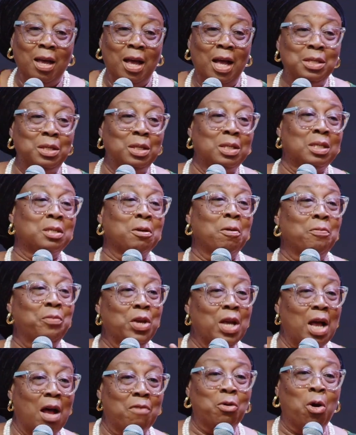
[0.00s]
And this is
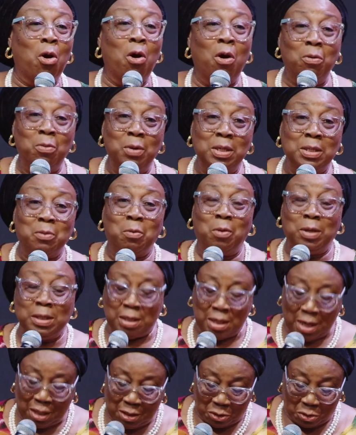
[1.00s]
something I've always
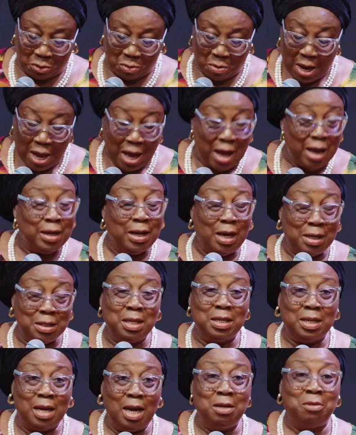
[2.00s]
wanted to. And as
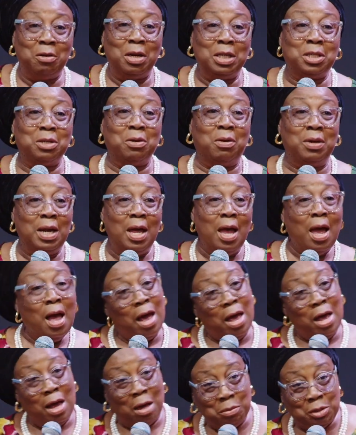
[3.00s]
a digression,
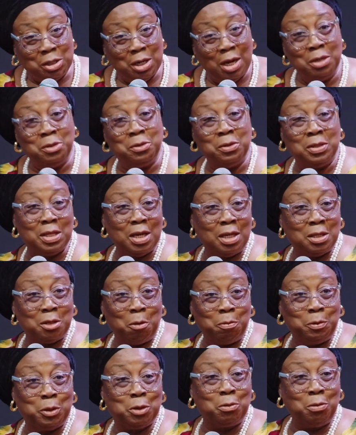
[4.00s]
I am trying to set
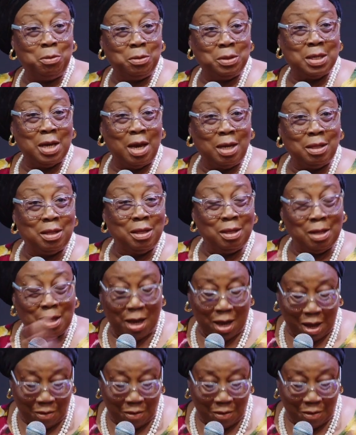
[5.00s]
up schools. I think I